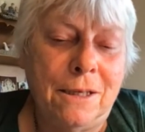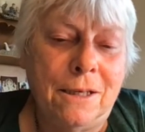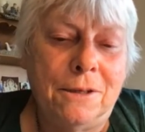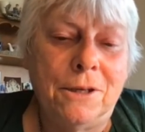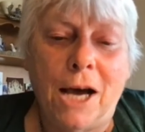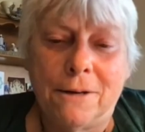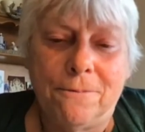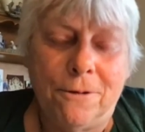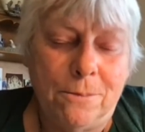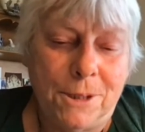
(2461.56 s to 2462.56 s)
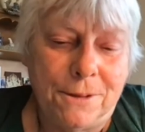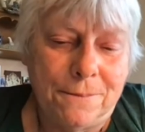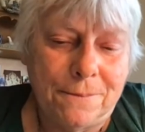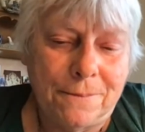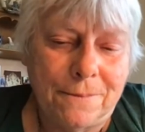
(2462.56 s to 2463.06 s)
not a full
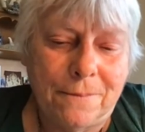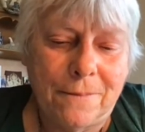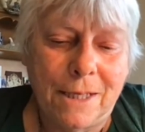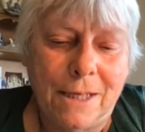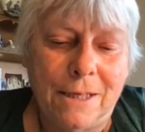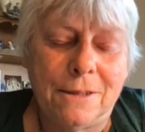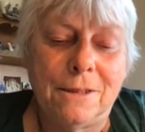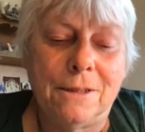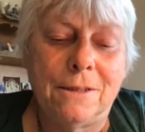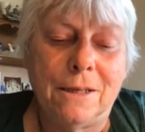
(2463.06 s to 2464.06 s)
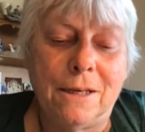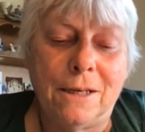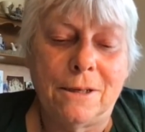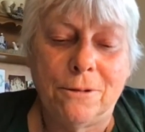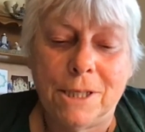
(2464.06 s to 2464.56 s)
moon. It's
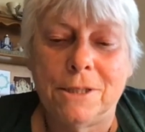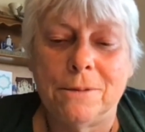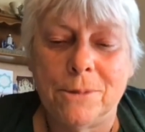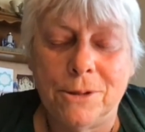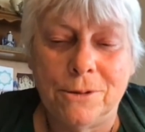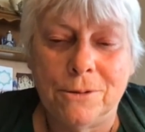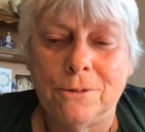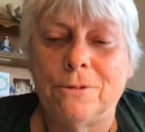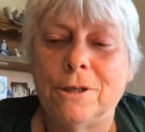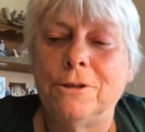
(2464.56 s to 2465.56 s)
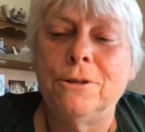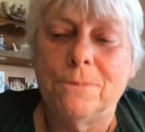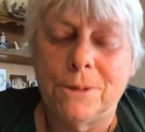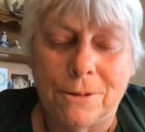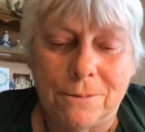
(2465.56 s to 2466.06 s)
a crescent moon or a new
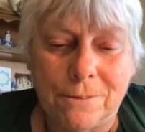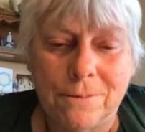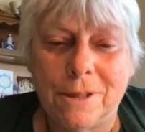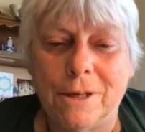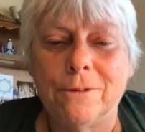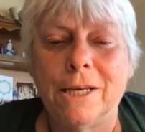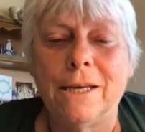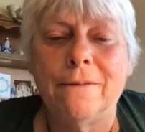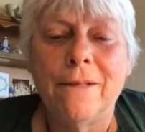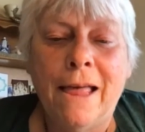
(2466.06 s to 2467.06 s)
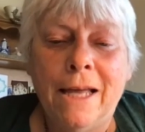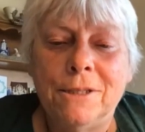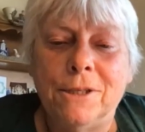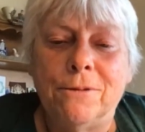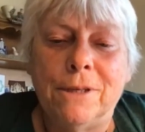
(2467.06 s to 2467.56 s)
moon. Okay,
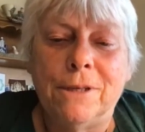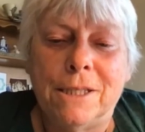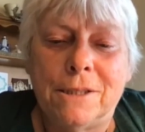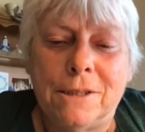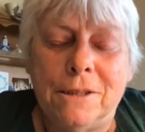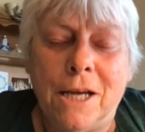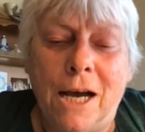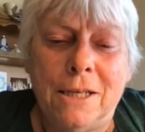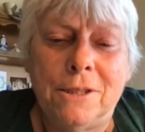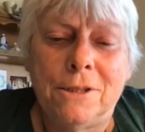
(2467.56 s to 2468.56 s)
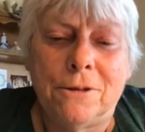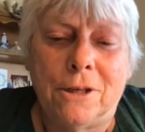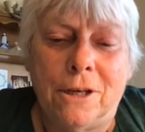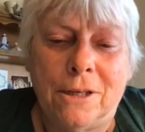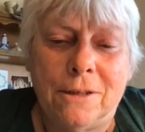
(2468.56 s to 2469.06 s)
so it's not as
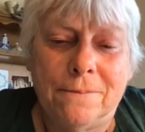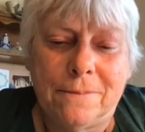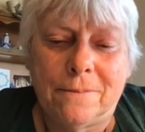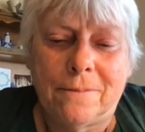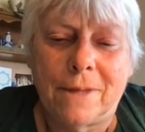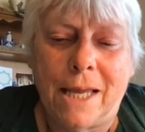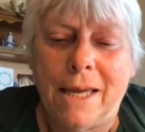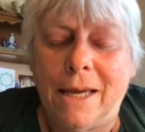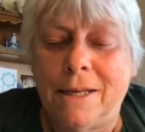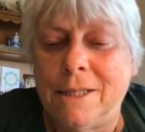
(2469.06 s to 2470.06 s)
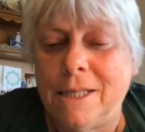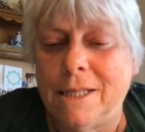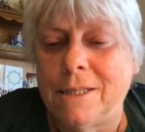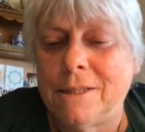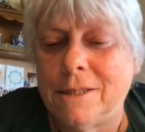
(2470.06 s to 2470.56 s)
strong, and
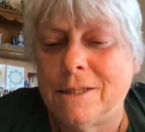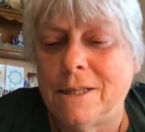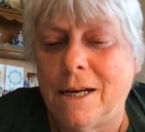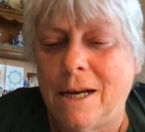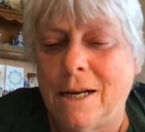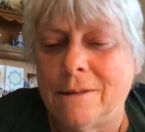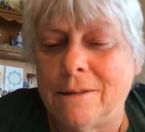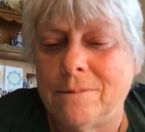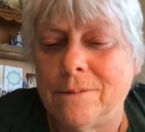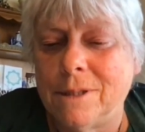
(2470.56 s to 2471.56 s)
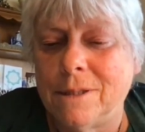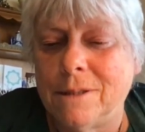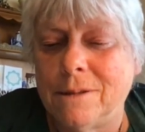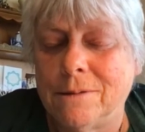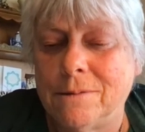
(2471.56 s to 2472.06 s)
it's uh,
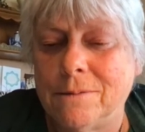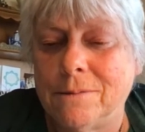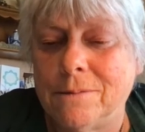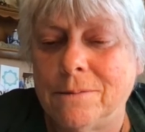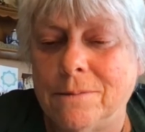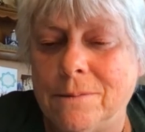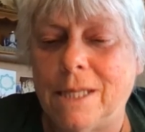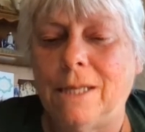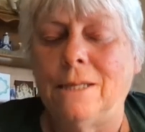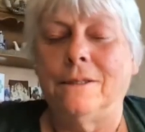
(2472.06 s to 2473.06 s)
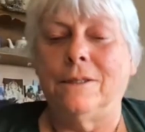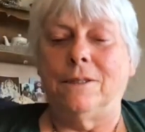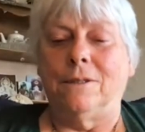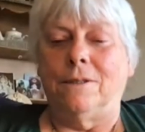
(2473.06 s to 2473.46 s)
uh, it's